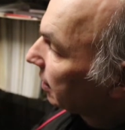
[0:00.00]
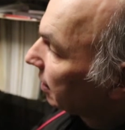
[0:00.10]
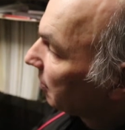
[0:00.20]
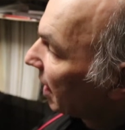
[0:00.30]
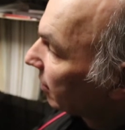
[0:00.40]
the
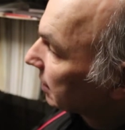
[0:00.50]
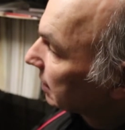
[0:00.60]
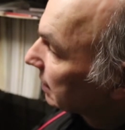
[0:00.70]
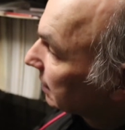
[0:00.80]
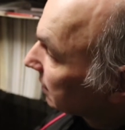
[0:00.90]
amount.
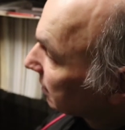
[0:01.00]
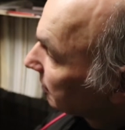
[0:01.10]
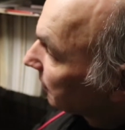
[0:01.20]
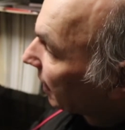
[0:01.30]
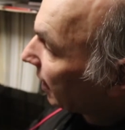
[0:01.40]
I
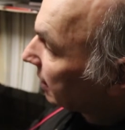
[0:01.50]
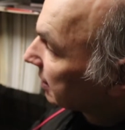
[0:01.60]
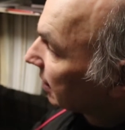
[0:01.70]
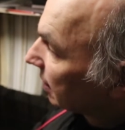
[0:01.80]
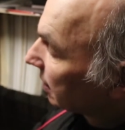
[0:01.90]
hate to
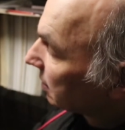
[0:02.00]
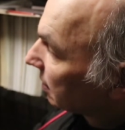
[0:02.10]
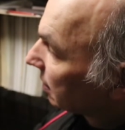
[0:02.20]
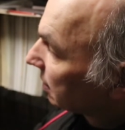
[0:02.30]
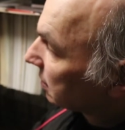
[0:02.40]
say this,
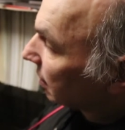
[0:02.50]
it's